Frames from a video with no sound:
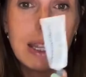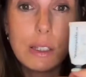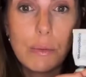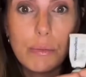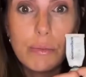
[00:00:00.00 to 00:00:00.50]

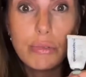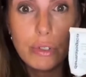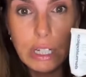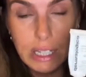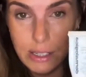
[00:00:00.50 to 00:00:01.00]
is
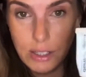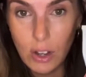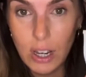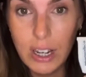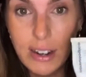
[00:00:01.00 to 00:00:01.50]
brilliant.
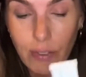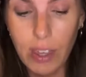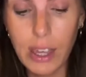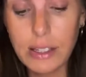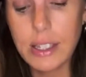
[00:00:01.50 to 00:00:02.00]
I love
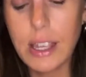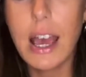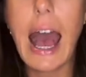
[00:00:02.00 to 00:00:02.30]
it.